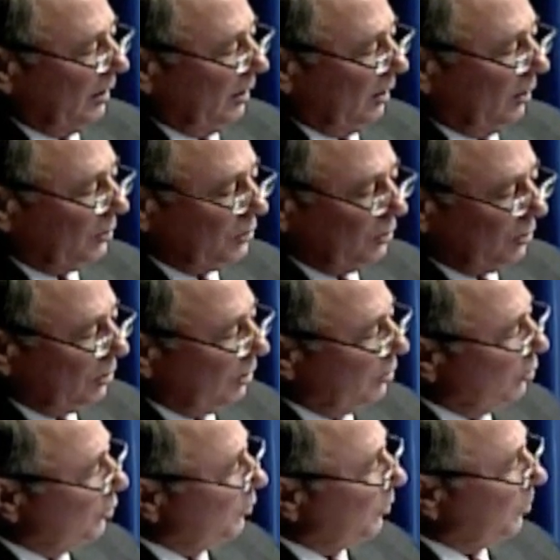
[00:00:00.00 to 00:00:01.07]
Also, good
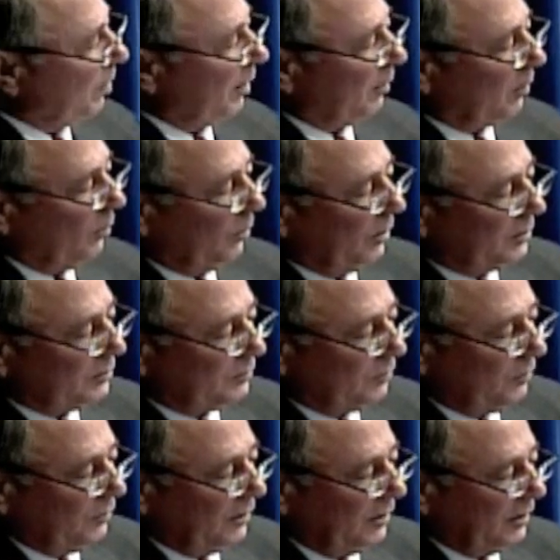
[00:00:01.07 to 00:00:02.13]
news for Public Works
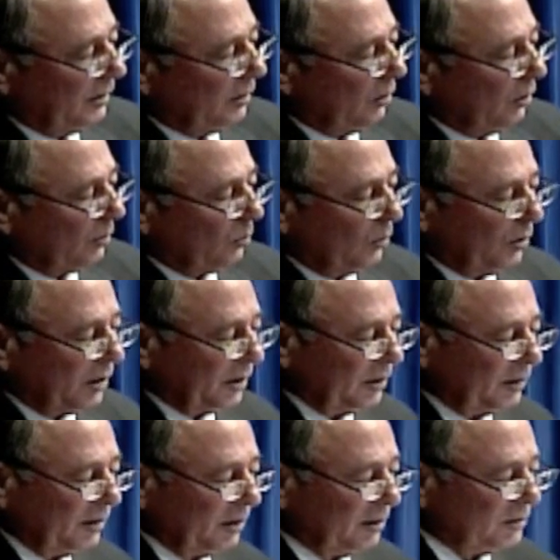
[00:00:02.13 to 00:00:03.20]
through the hard work
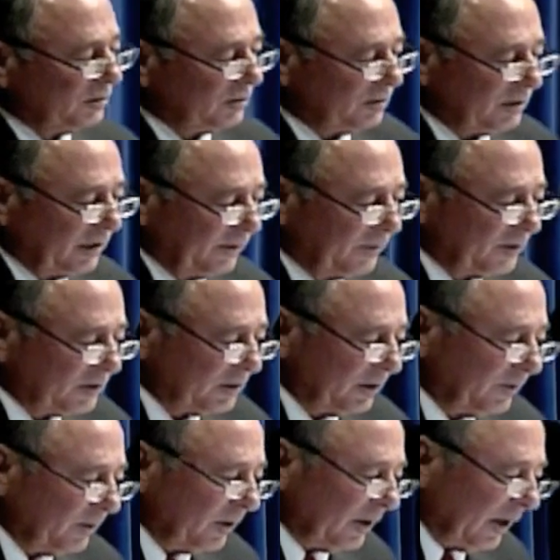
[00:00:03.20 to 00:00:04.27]
and diligence efforts
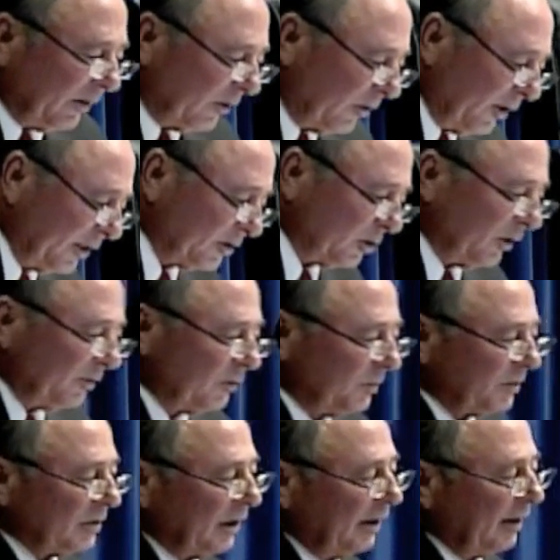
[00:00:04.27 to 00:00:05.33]
of uh, our grants officer,
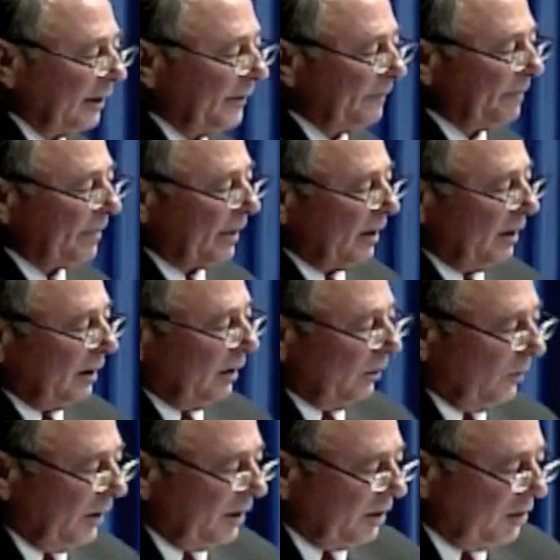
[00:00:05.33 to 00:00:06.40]
Ms. Holly.
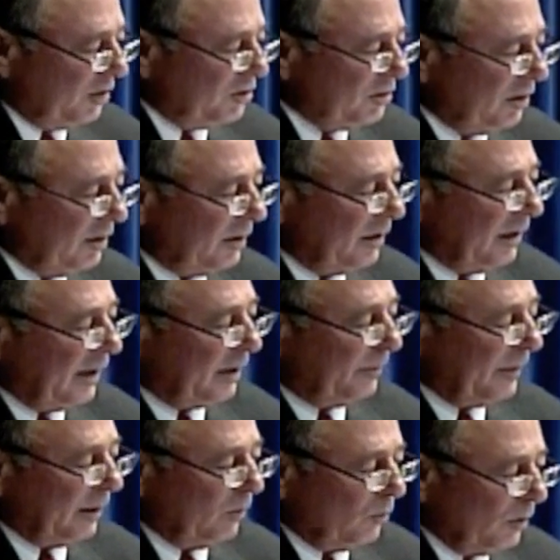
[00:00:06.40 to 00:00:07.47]
We had initially had
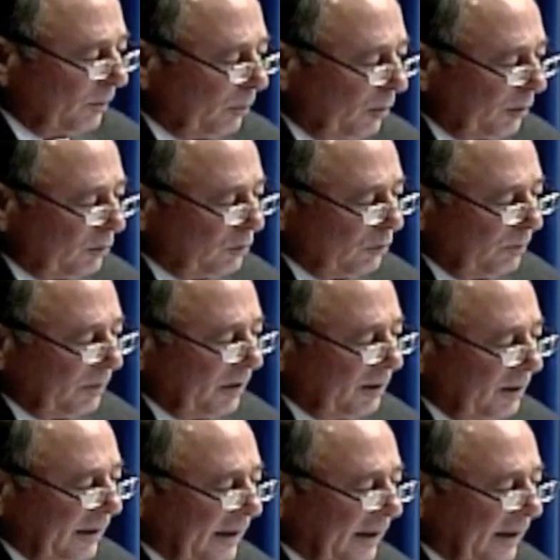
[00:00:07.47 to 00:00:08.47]
about 1.2 million